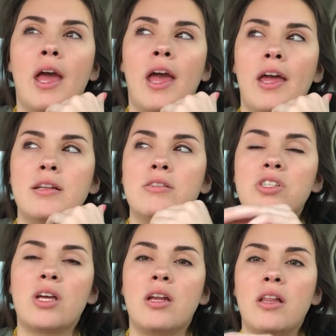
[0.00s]
and
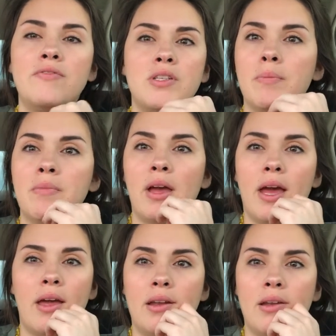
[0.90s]
just kind of left them.
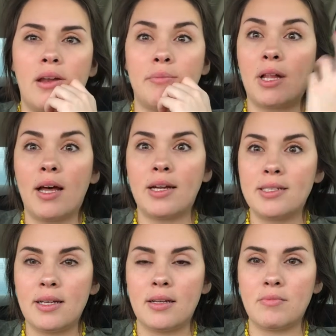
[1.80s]
And I'm glad I
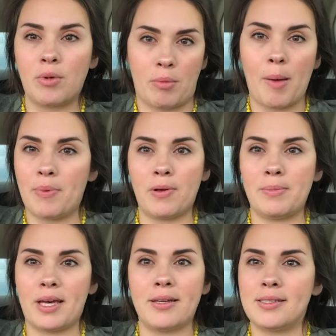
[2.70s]
didn't upload,
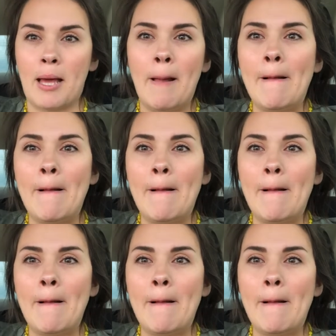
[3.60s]
because